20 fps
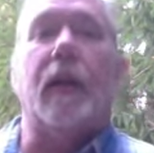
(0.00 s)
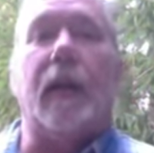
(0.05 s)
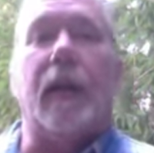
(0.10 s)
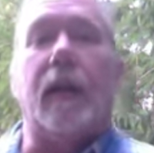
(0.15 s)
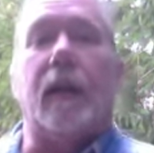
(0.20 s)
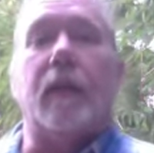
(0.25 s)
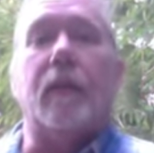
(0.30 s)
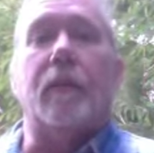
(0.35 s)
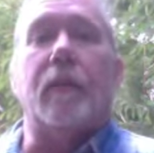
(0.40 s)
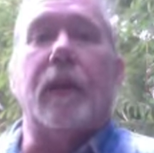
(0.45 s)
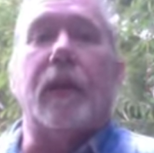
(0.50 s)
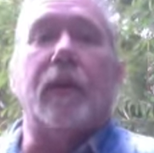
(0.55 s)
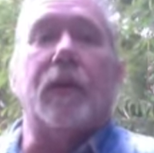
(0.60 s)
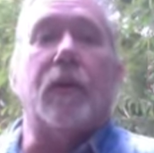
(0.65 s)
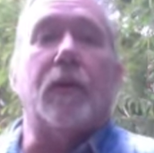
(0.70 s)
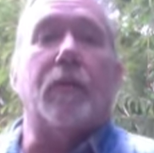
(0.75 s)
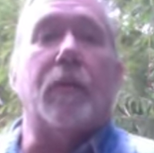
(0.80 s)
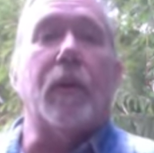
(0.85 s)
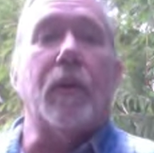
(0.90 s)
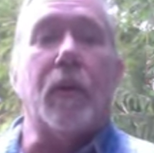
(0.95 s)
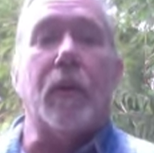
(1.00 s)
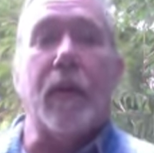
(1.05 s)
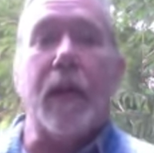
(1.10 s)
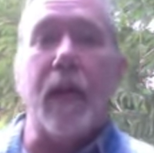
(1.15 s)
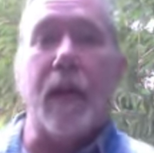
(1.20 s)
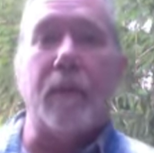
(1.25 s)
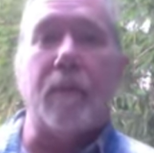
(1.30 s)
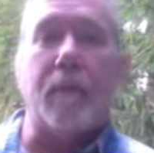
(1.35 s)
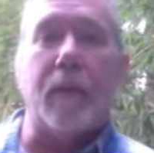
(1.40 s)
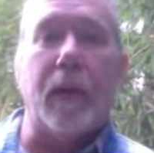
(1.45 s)
in your
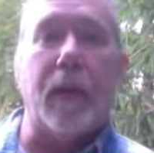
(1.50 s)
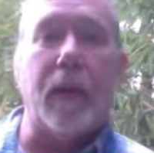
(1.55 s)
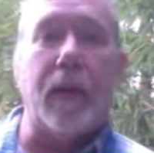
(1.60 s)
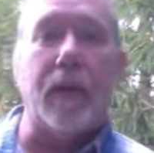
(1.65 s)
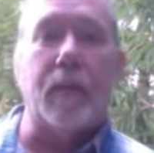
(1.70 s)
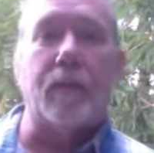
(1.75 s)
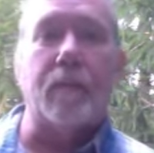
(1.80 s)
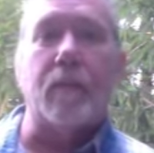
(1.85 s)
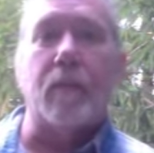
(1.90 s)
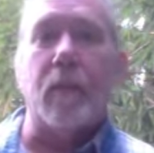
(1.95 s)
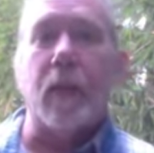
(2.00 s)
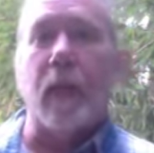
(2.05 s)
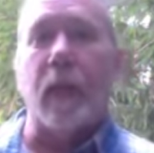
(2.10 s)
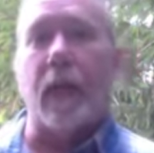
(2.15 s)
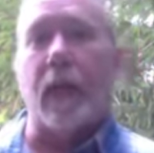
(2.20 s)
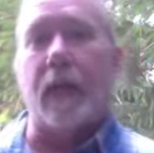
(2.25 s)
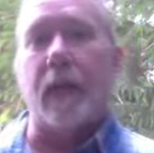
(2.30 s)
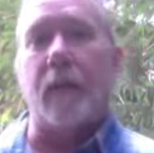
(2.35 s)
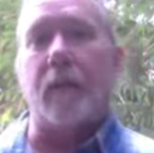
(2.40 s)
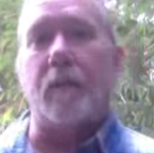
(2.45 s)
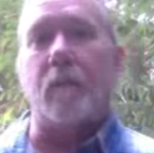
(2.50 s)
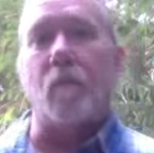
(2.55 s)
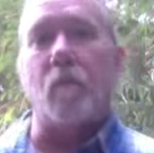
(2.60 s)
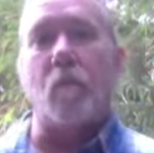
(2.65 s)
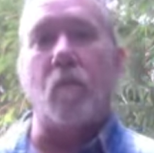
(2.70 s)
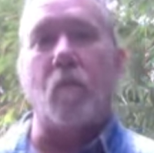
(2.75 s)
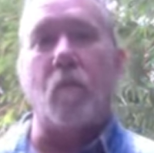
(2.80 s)
program, but um,